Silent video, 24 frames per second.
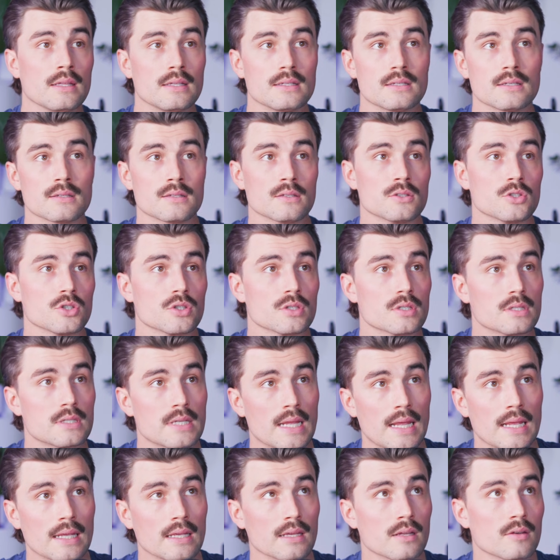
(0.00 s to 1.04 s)
This isn't just
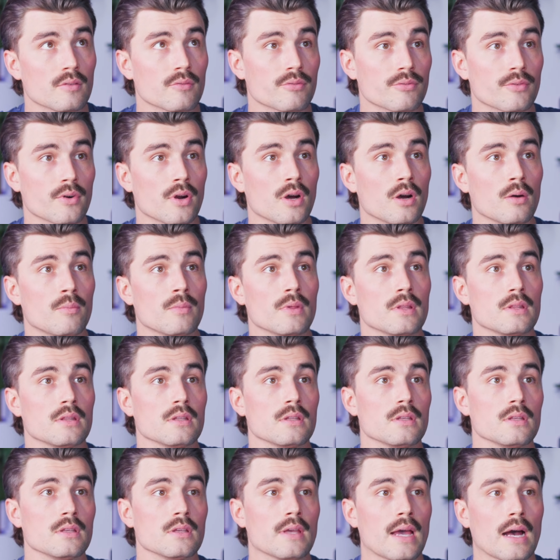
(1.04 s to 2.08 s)
taken from
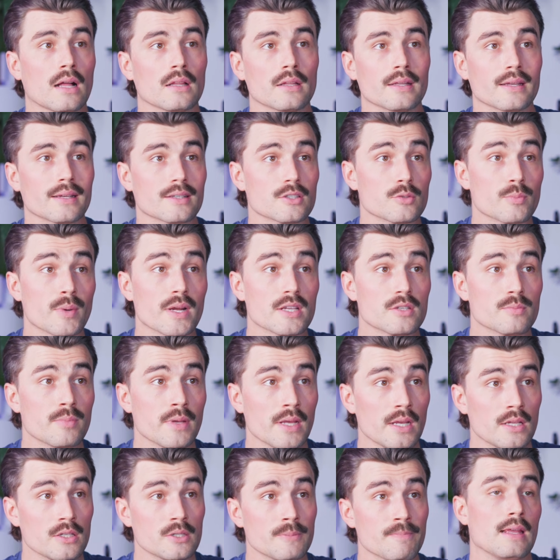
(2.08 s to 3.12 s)
the AliExpress
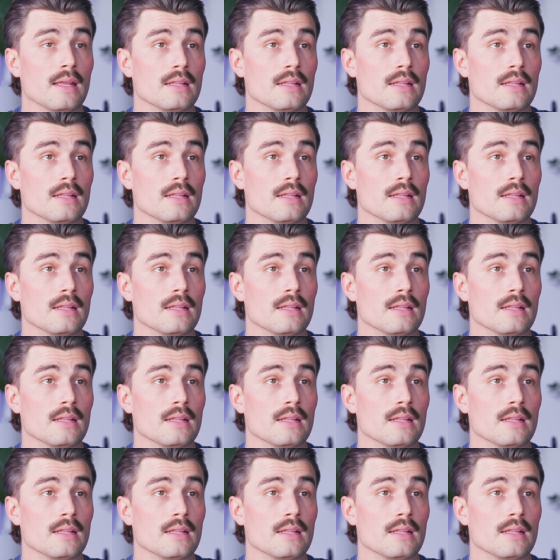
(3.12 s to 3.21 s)
page.